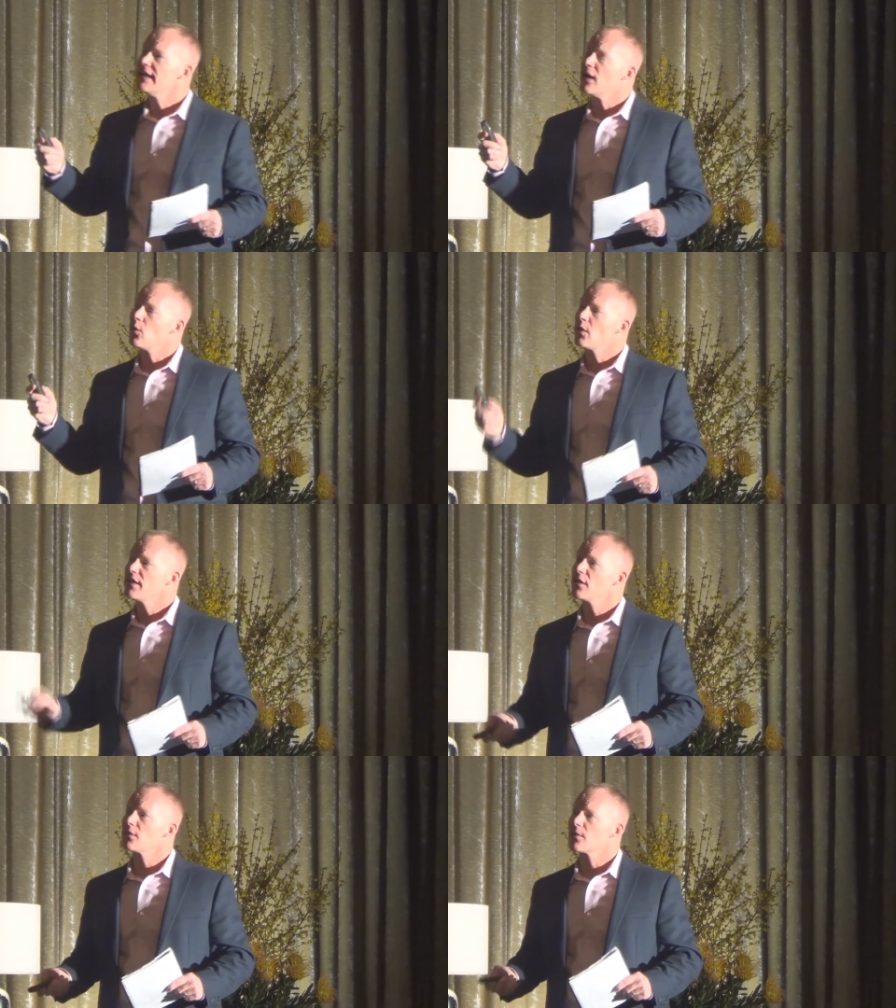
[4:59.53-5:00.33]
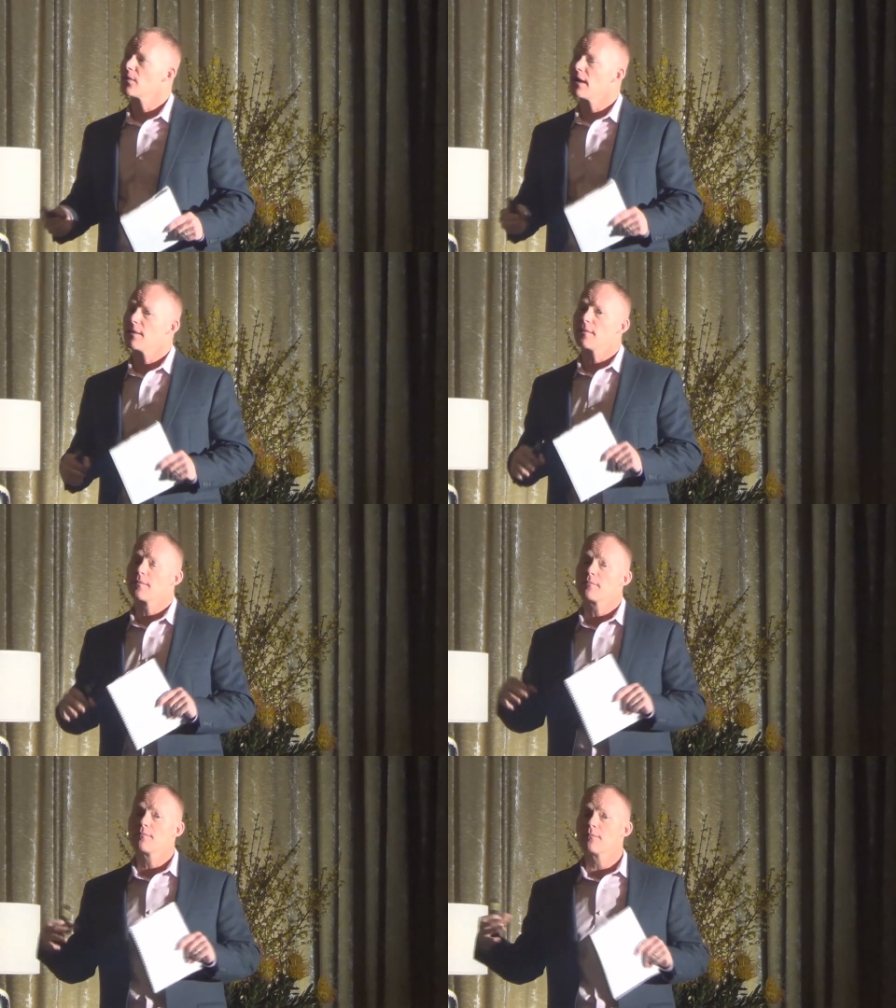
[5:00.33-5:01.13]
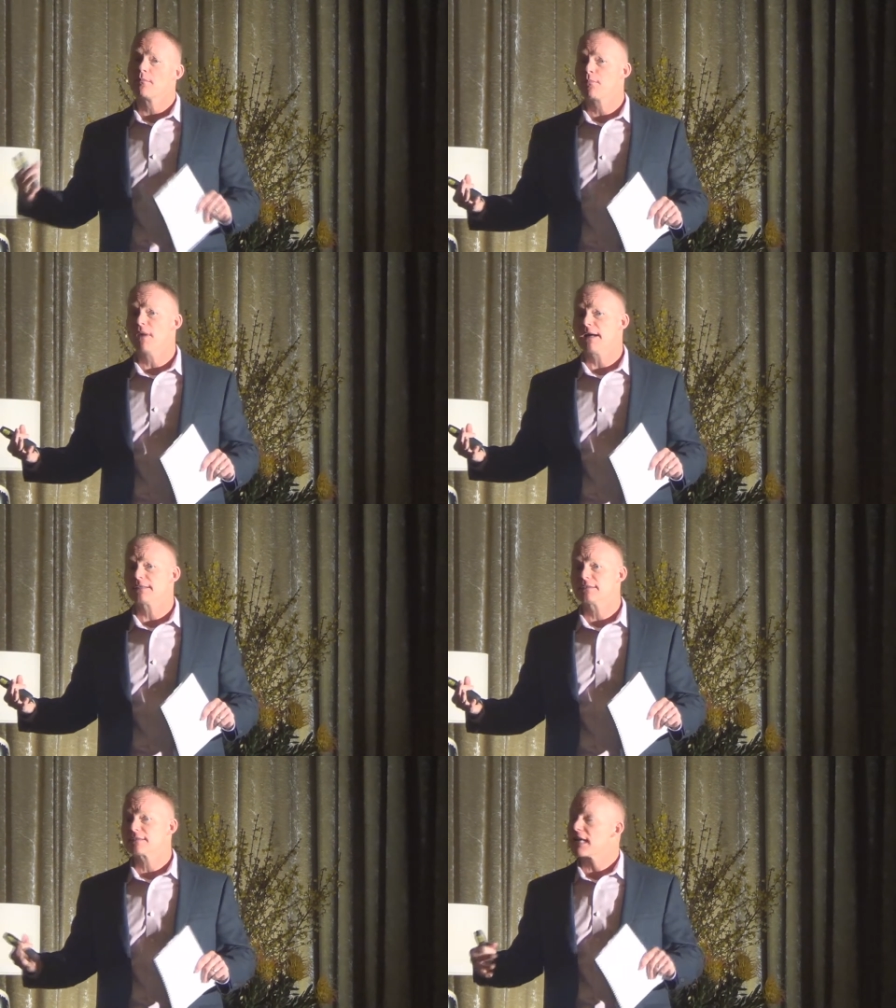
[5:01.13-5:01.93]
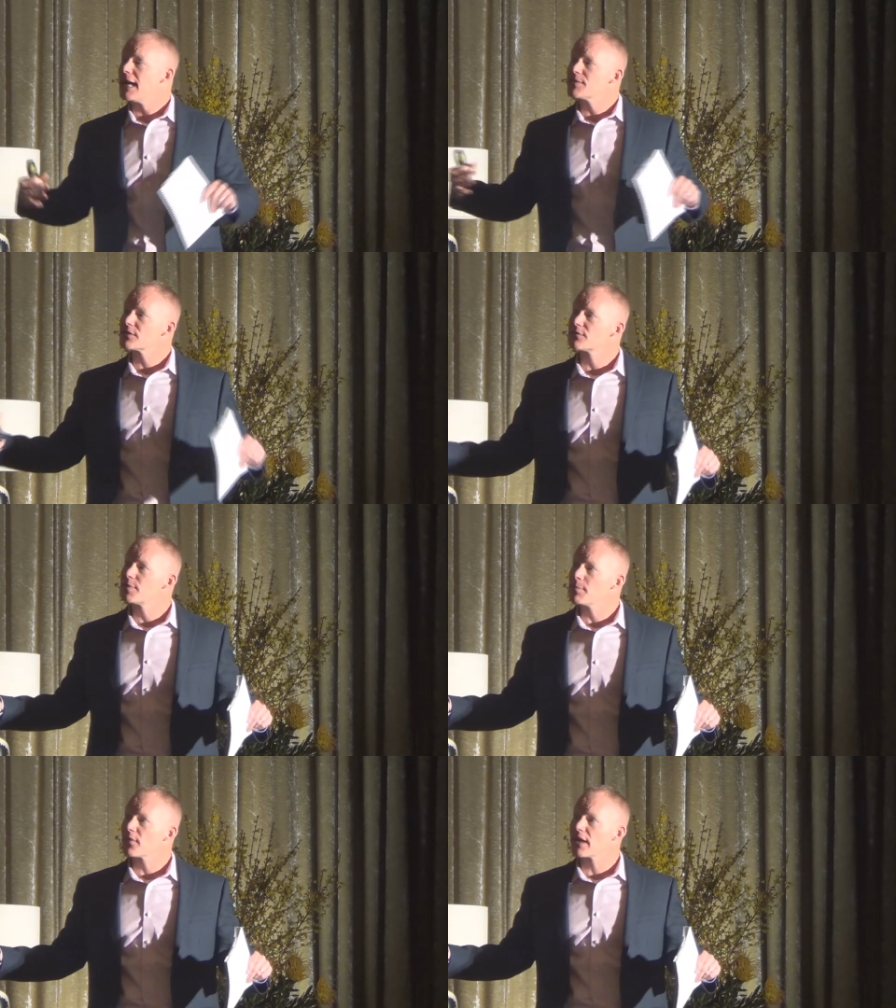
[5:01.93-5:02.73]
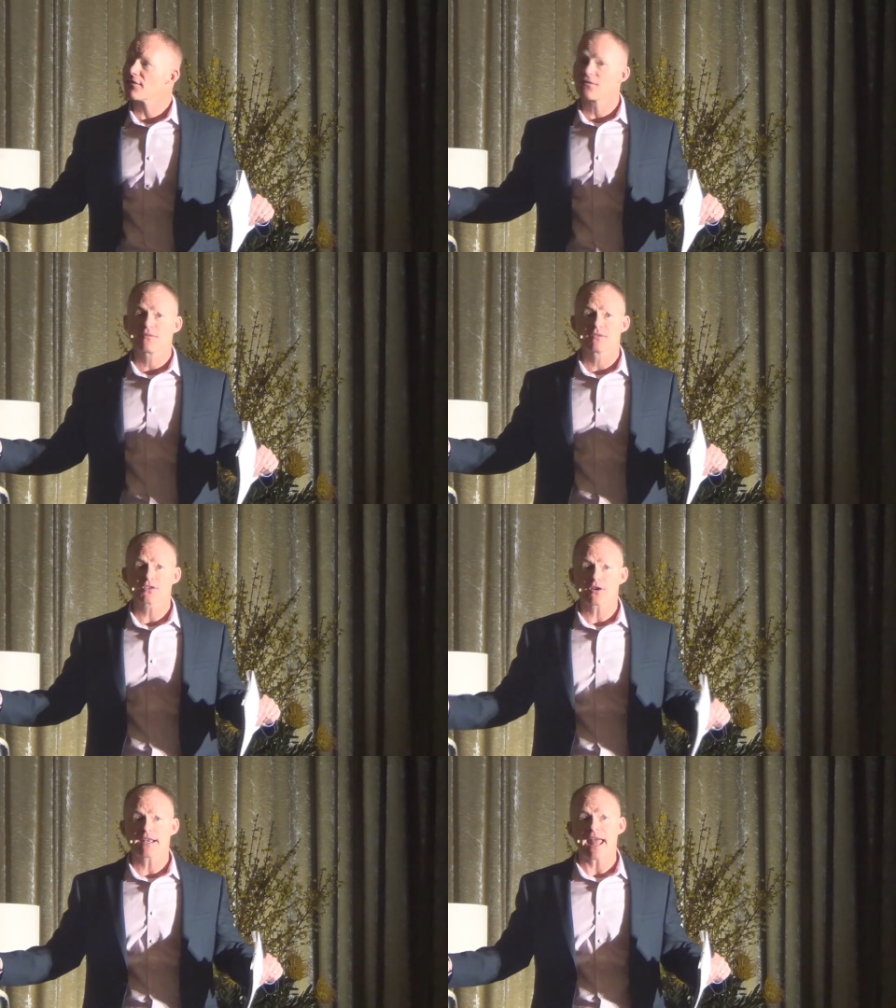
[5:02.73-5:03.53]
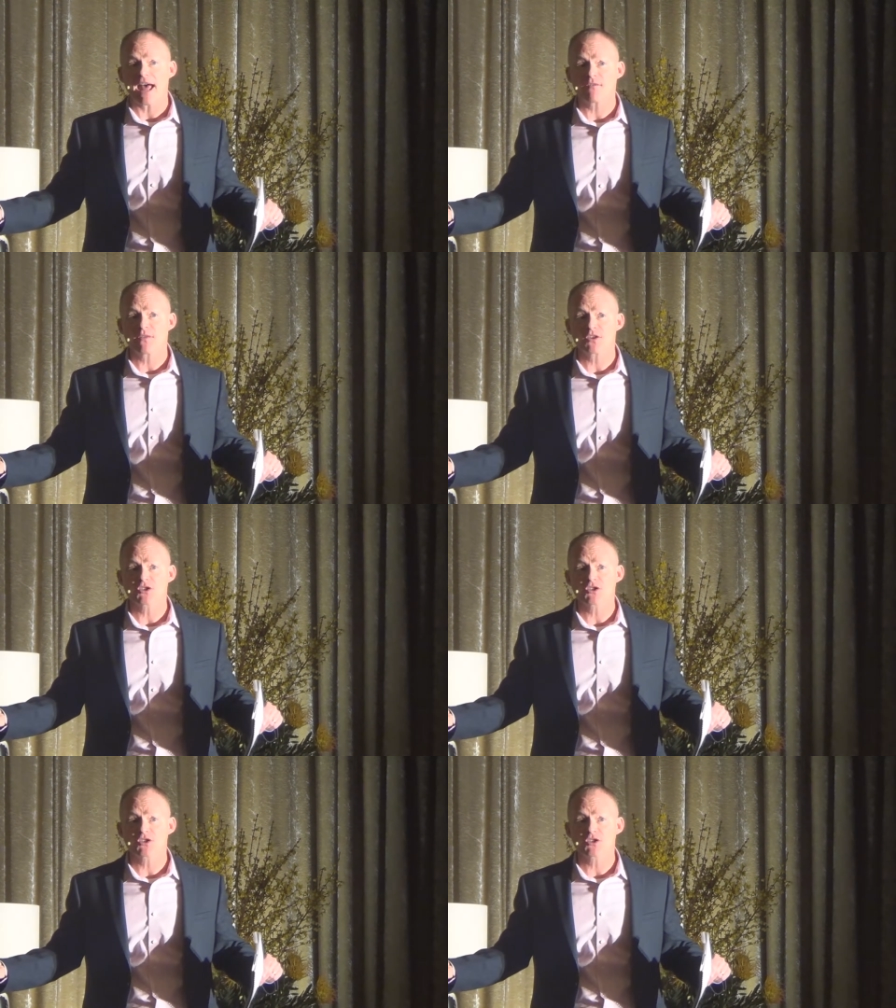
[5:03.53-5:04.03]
Now, one of the other types of people that I've started to have on the